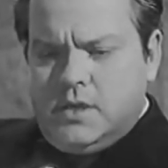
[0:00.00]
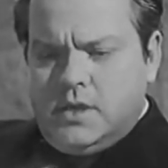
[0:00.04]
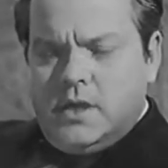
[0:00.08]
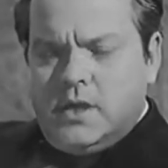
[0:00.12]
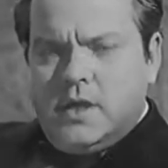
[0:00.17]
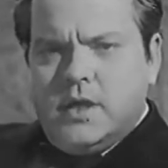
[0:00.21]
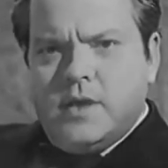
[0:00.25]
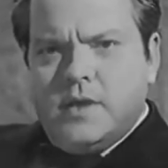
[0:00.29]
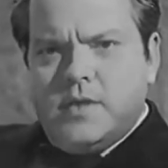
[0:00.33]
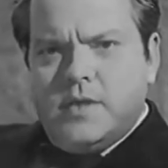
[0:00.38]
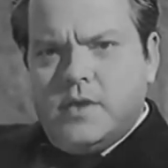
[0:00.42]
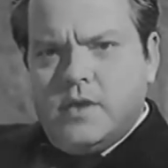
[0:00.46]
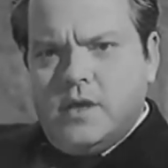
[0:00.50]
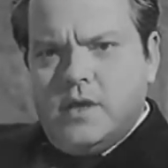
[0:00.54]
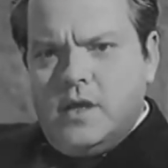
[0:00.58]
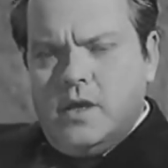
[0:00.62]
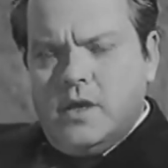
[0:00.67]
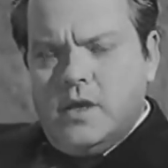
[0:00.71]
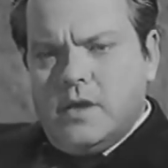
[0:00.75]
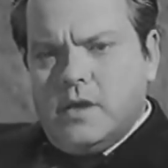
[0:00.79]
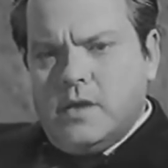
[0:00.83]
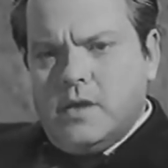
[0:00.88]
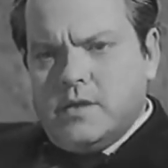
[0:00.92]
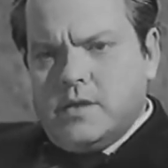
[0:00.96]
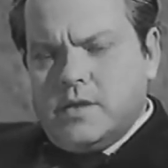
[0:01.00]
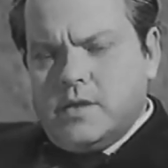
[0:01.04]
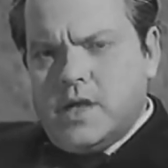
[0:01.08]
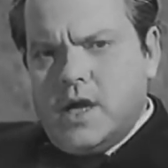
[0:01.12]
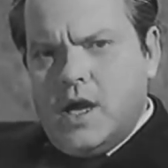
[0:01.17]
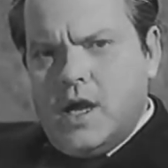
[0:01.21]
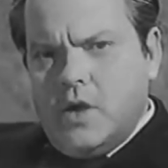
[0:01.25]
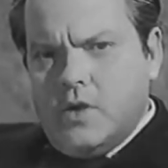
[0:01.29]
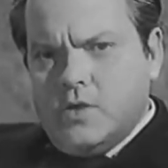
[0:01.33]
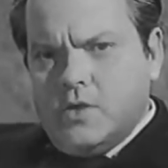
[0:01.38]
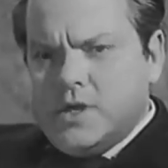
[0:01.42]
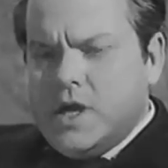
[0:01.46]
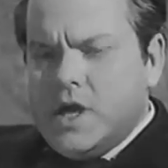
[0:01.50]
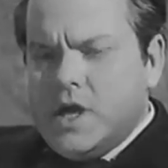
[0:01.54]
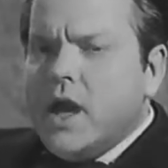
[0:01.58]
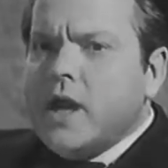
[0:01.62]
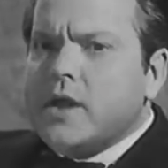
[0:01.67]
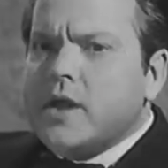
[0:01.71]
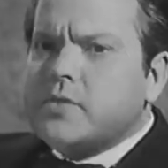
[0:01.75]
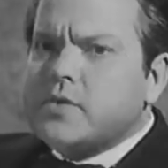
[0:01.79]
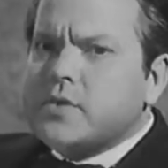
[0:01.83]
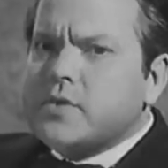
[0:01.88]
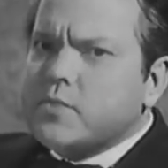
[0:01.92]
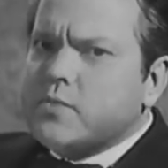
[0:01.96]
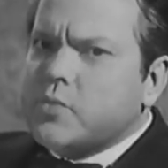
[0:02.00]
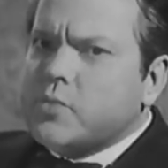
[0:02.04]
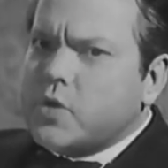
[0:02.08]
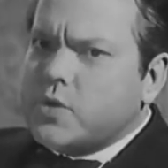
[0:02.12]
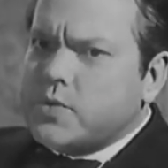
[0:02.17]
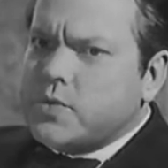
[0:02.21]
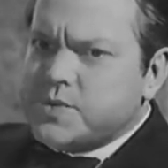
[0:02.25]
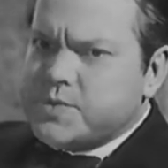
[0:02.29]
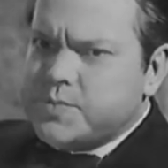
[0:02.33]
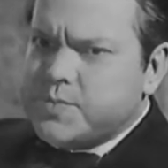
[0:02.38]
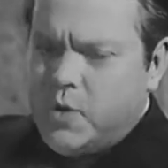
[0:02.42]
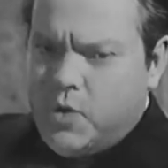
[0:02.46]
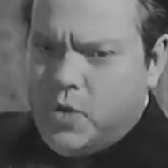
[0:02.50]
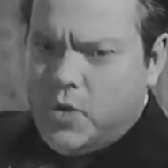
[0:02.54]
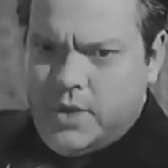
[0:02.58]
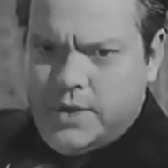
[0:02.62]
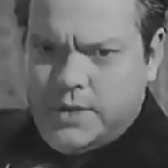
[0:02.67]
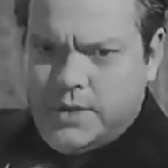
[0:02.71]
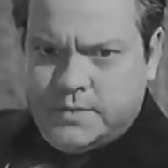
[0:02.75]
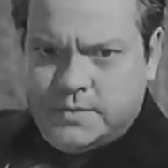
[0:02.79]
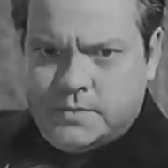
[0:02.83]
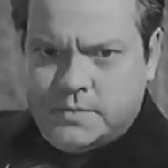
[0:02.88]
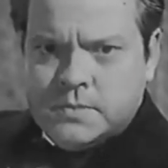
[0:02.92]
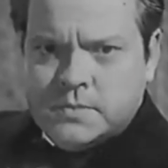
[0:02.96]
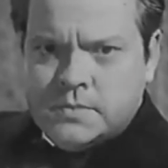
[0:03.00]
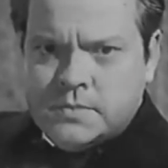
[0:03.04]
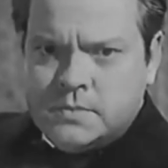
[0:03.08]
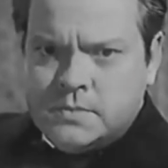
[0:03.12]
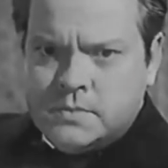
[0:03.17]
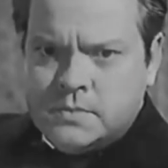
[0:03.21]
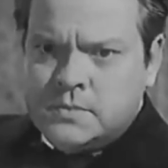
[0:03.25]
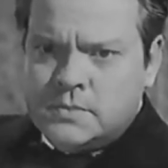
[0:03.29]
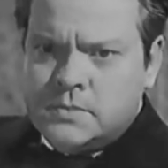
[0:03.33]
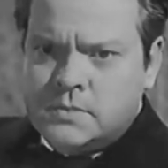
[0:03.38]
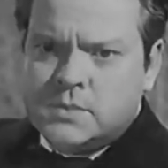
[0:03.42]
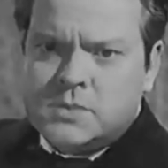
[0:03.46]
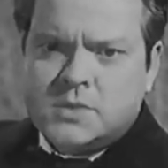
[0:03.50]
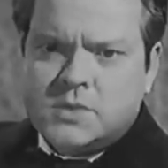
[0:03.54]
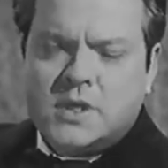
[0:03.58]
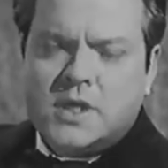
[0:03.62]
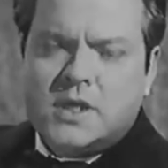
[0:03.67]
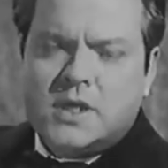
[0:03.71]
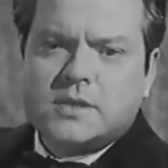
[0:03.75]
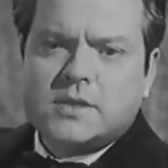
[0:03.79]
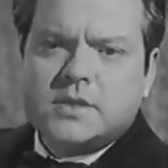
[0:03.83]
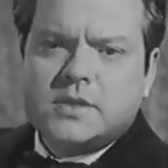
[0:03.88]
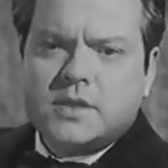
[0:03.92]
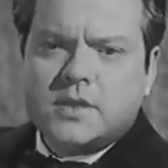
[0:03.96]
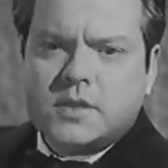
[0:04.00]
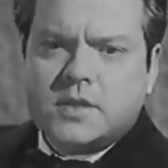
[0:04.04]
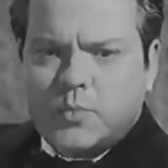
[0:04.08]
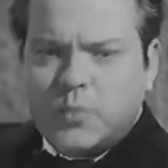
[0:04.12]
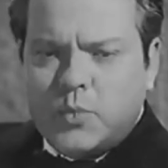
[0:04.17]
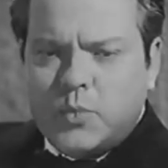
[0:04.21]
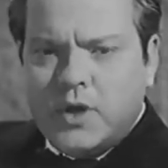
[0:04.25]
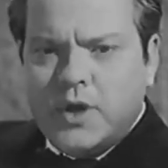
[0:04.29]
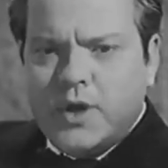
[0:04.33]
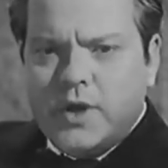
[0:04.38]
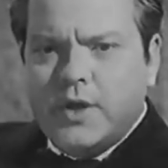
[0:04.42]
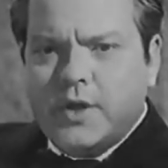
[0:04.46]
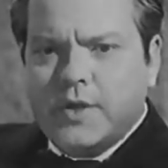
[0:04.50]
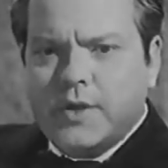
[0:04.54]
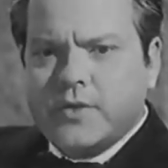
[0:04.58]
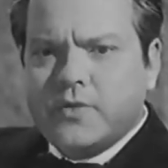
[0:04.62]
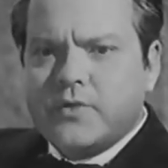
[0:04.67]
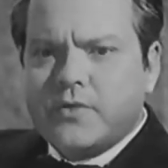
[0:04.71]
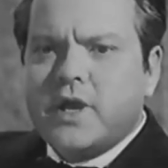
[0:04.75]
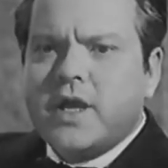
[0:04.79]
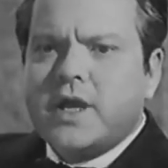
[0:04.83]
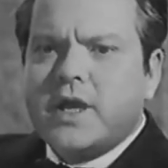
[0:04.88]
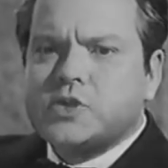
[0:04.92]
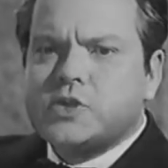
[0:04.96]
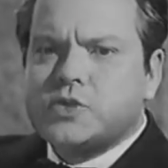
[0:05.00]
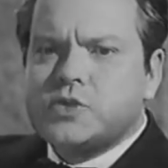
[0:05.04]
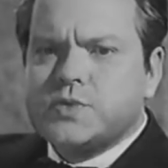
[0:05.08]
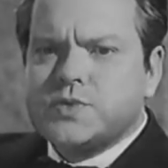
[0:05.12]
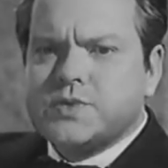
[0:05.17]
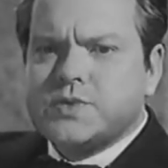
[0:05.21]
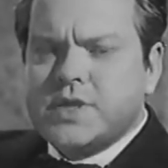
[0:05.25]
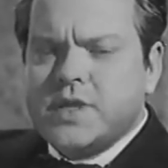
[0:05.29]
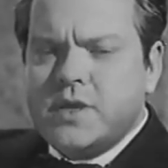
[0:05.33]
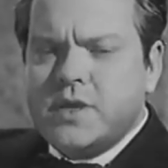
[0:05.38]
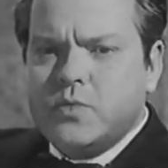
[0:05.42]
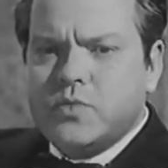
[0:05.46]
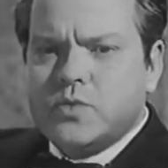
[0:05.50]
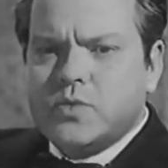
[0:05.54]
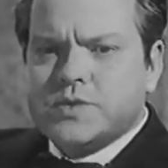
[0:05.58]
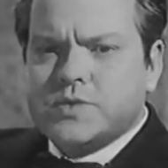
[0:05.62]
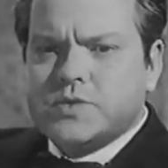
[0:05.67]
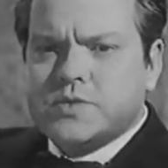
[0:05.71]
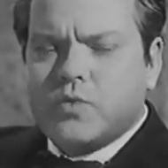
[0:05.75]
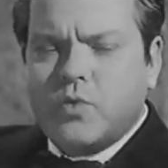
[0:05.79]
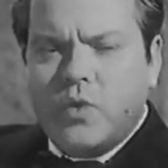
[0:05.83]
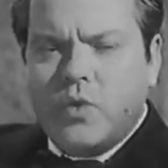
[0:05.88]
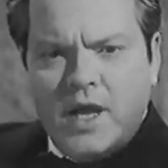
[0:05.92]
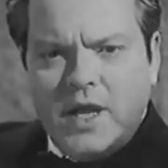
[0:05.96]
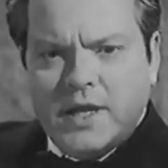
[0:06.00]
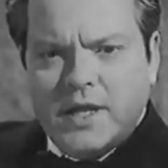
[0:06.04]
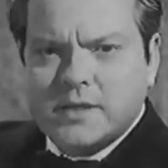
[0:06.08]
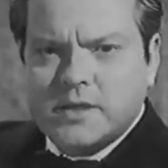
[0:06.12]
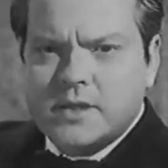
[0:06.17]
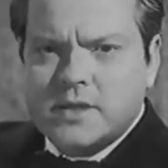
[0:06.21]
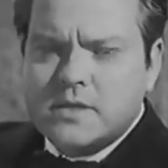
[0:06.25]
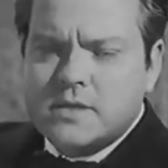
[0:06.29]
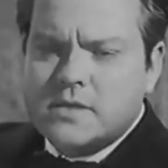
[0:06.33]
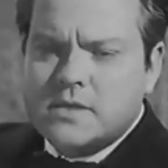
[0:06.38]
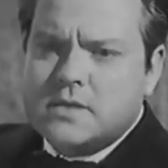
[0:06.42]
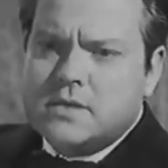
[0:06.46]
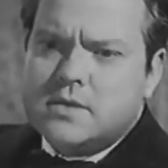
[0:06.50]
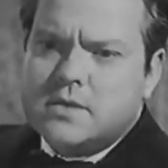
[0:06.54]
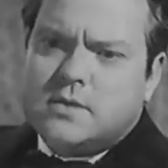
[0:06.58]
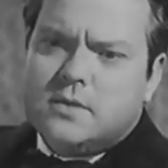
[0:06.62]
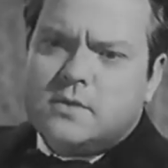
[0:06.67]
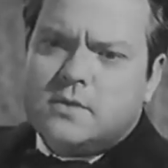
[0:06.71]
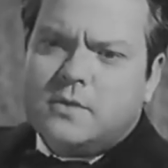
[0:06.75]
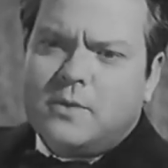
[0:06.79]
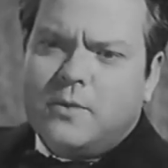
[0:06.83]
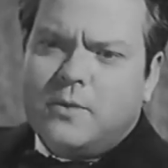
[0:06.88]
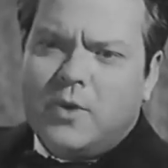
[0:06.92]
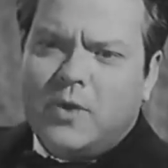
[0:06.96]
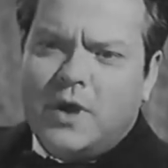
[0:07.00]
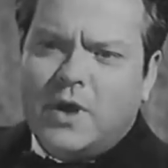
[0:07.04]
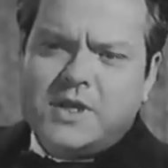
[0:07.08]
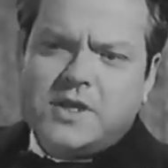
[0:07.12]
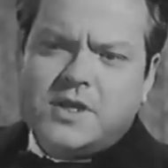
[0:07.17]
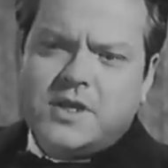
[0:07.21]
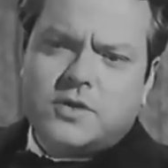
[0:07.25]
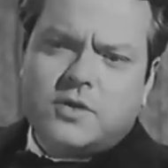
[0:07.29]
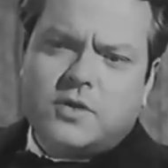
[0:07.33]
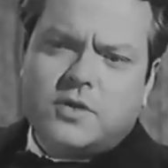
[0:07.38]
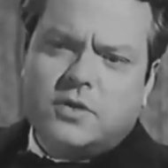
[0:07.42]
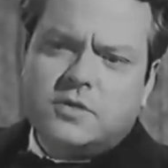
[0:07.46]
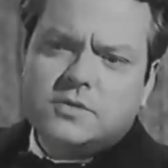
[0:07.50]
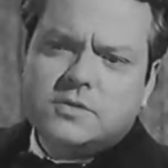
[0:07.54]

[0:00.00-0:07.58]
The cow died when the bull was born, and the little boy on the ranch, whose name was Juan, or Juanito,